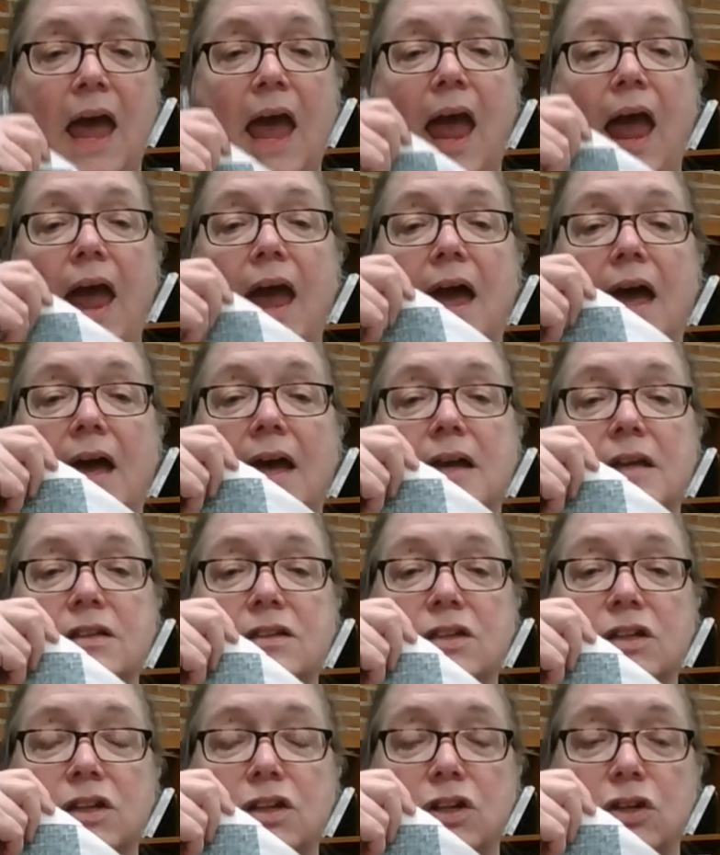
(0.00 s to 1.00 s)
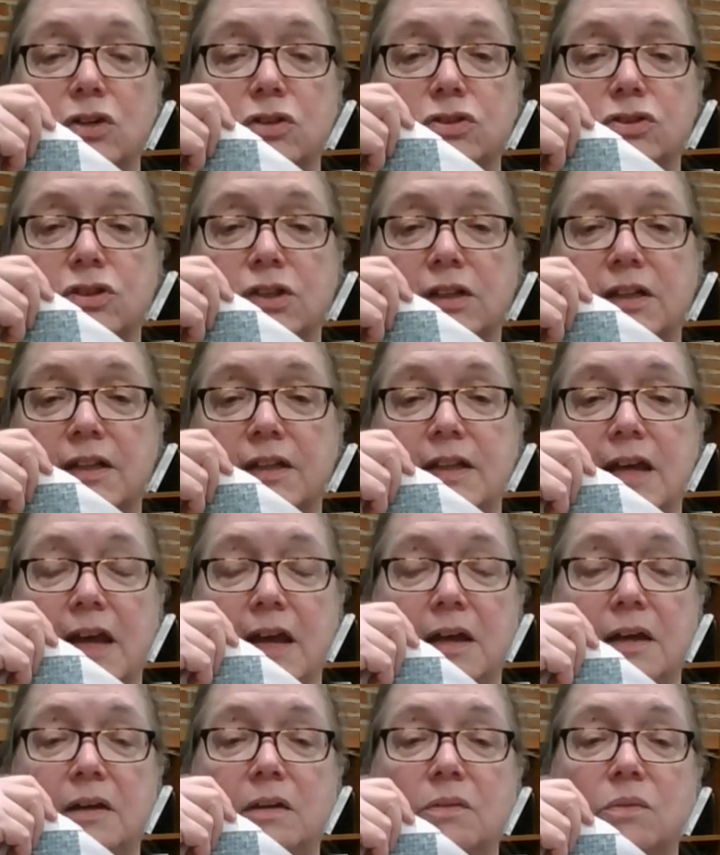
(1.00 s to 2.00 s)
and usually
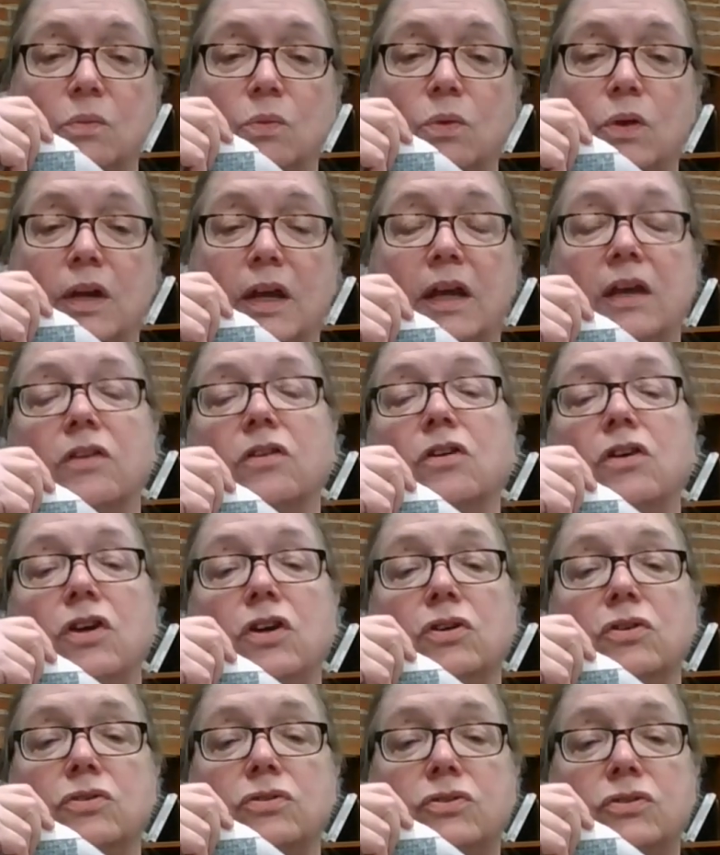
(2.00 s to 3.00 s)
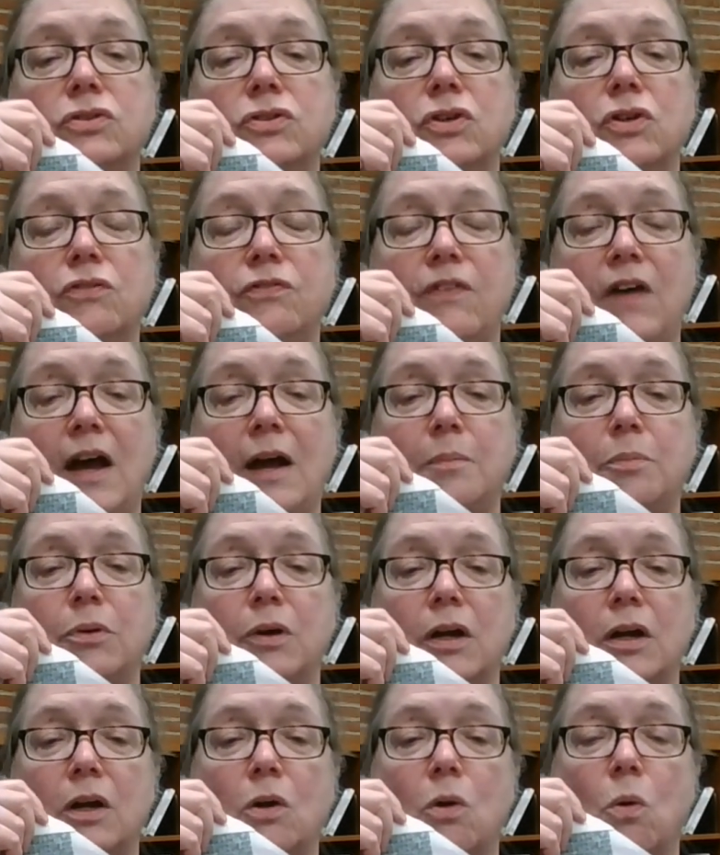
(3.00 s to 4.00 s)
they would either use new
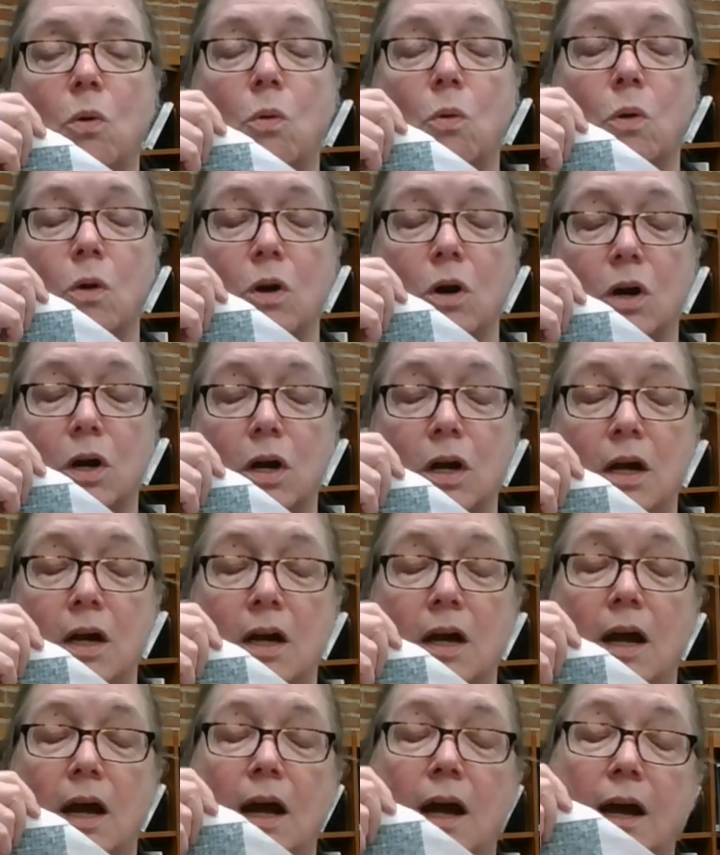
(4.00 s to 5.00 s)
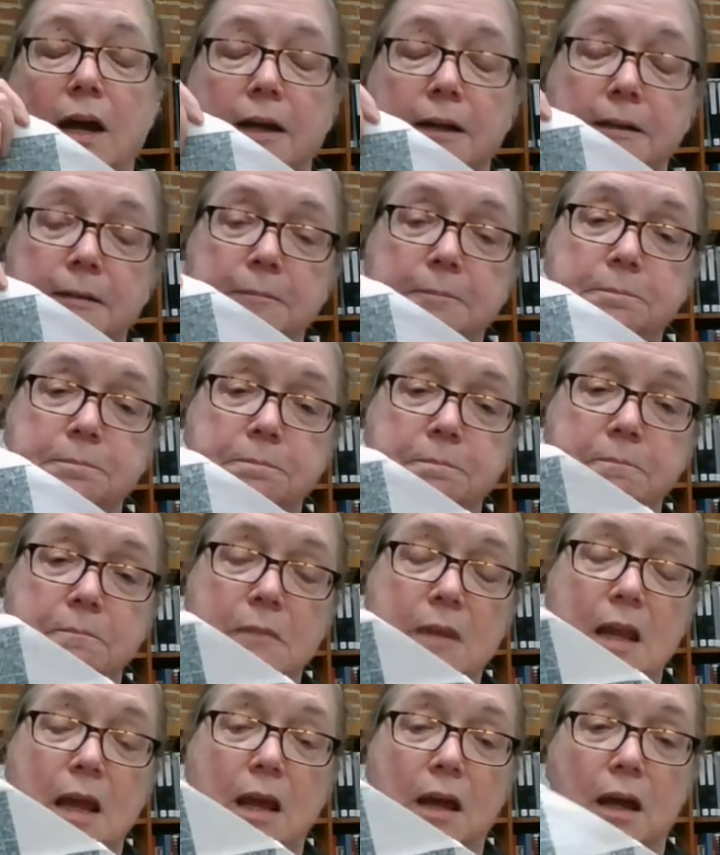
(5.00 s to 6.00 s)
fabric or
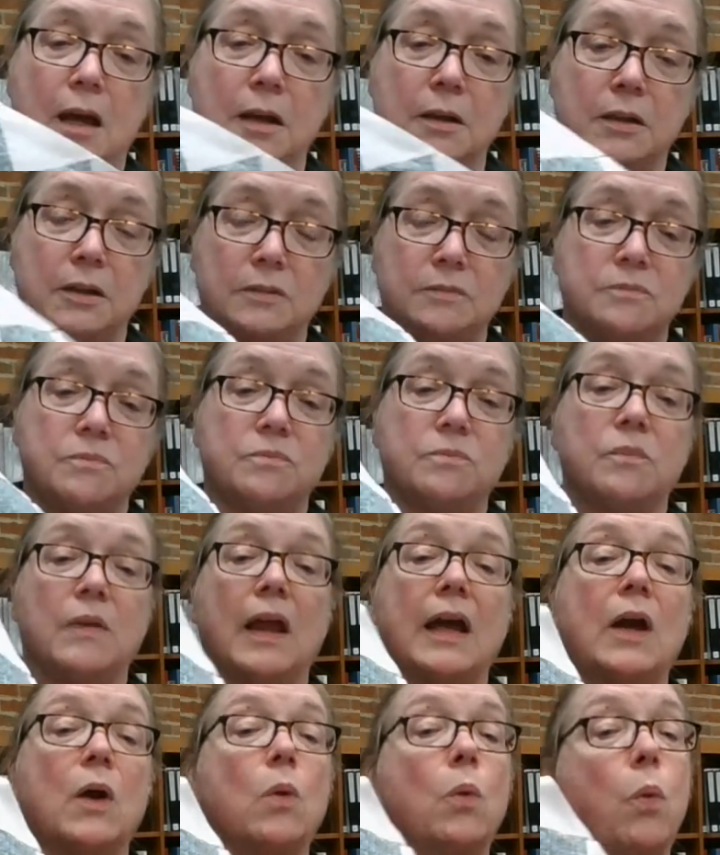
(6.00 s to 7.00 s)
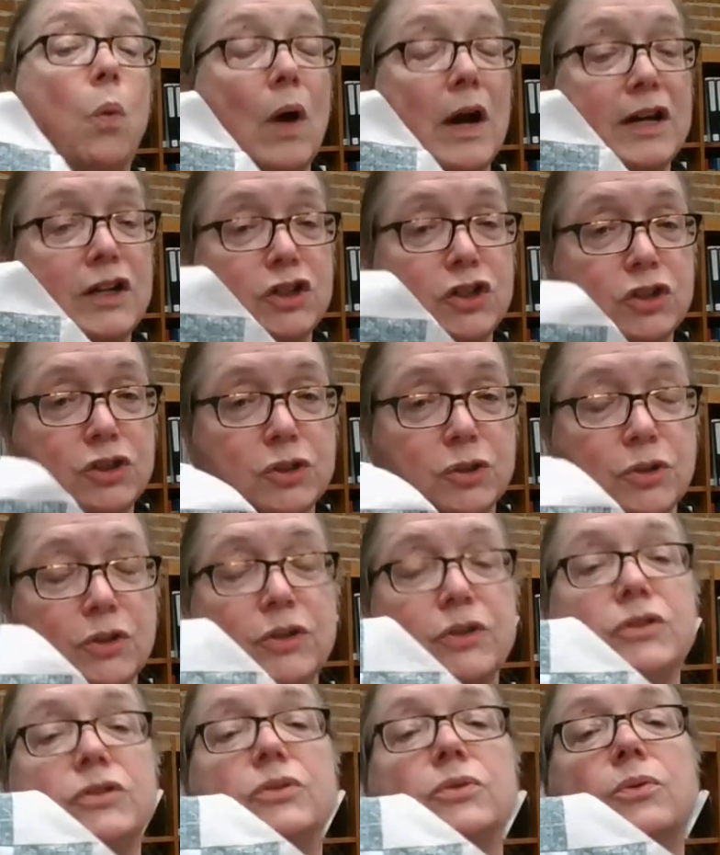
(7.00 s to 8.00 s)
like a white
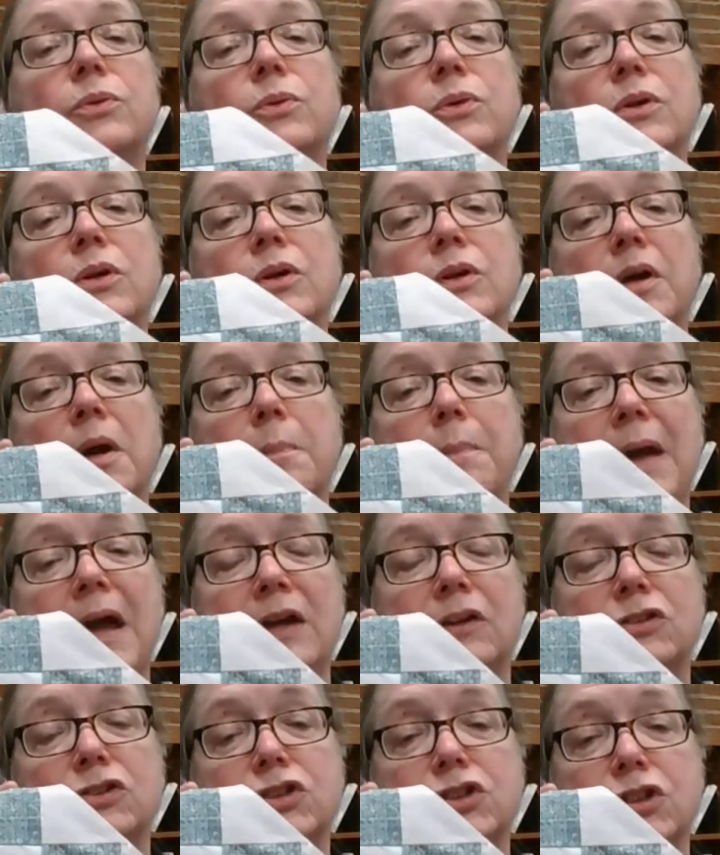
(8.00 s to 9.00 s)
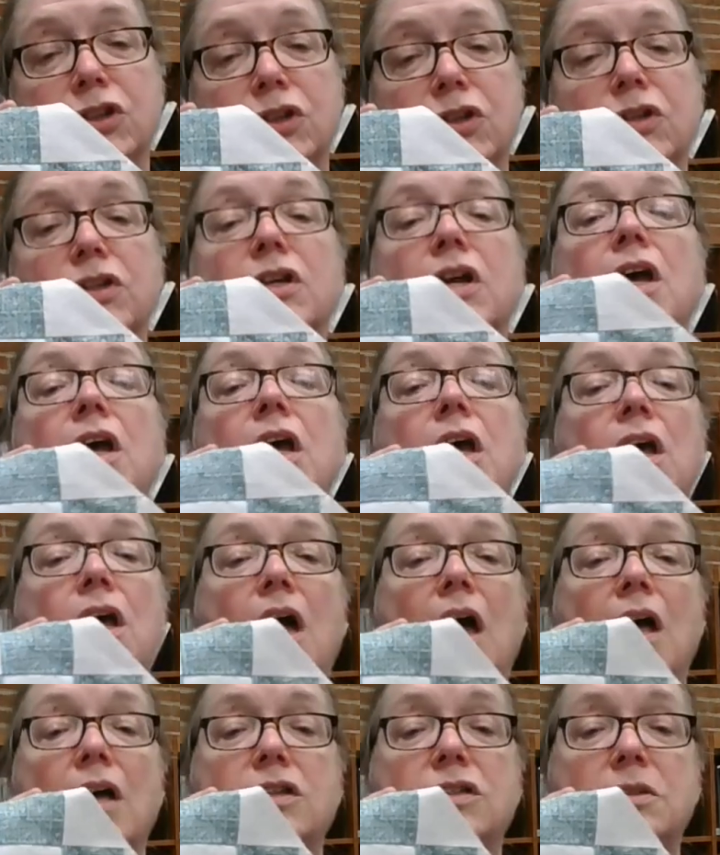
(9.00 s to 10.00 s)
shirt or a pale shirt
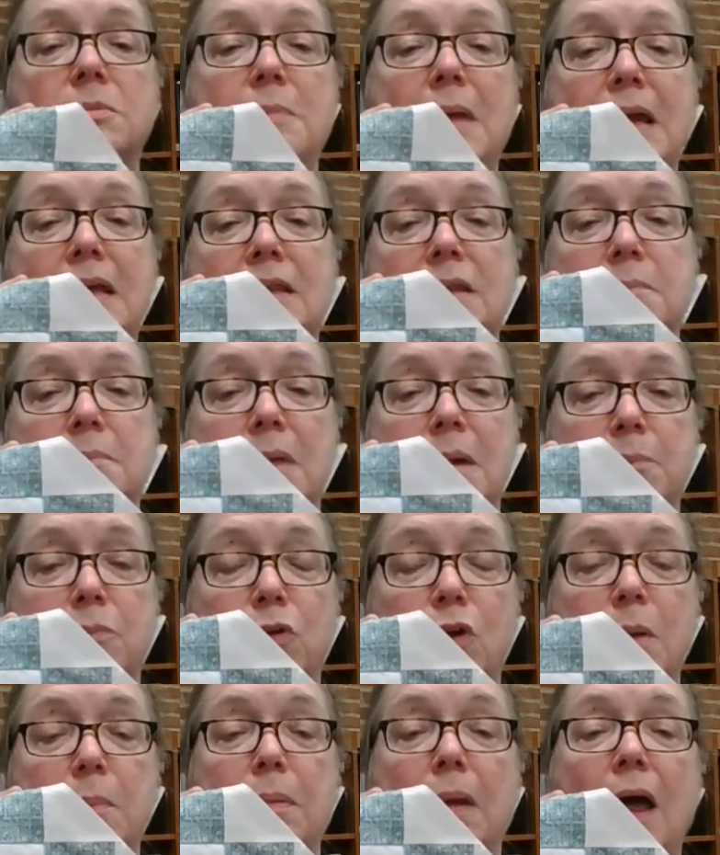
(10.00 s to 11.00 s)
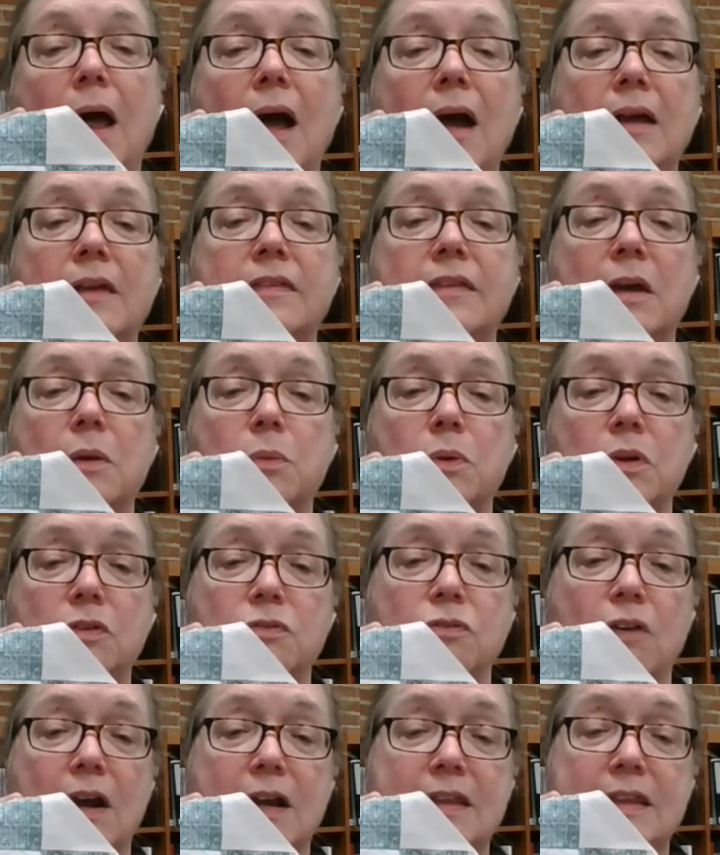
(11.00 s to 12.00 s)
to make the memory block. They would
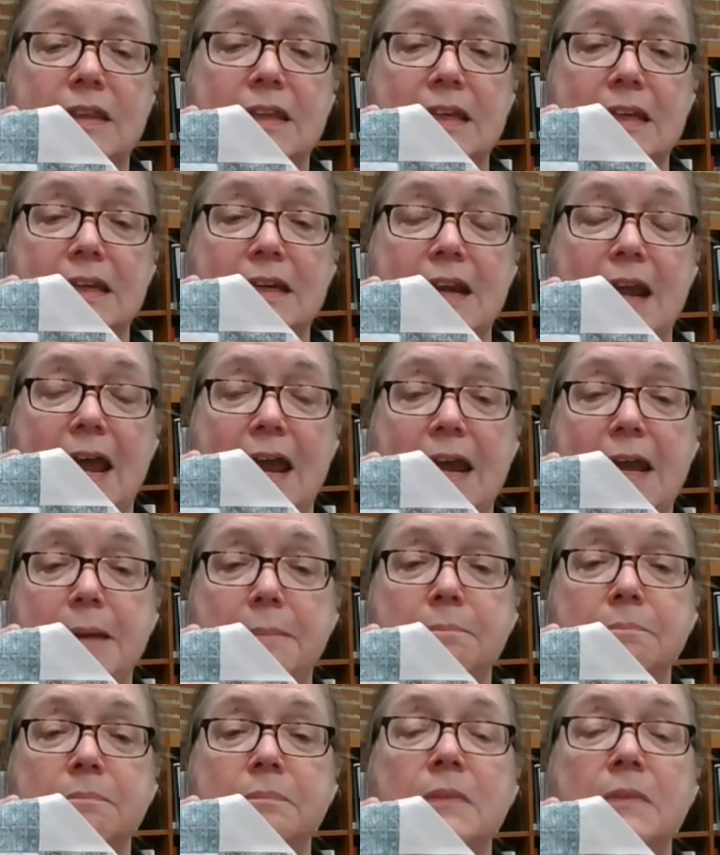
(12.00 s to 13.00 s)
write the name